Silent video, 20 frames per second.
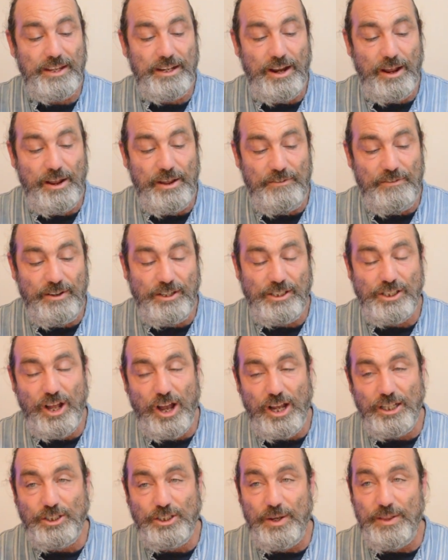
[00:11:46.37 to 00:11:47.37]
know, if you
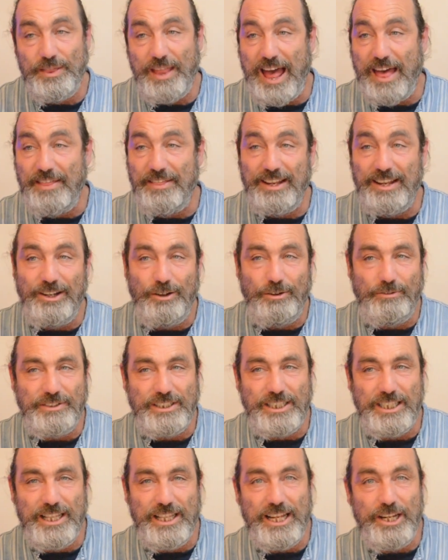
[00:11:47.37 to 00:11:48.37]
started doing that, then
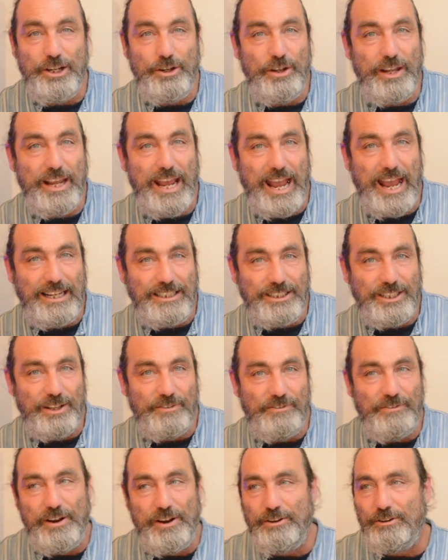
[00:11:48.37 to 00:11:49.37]
obviously then you can get into
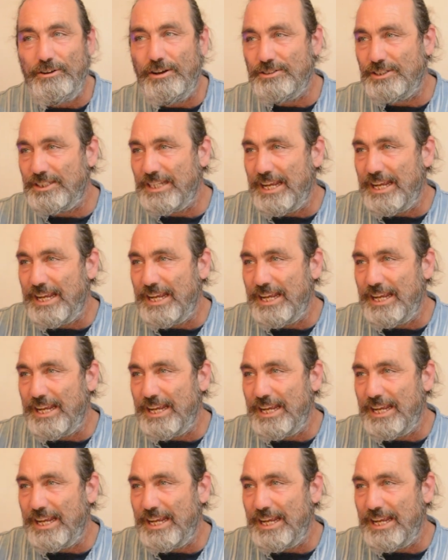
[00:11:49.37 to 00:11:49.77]
the photographs,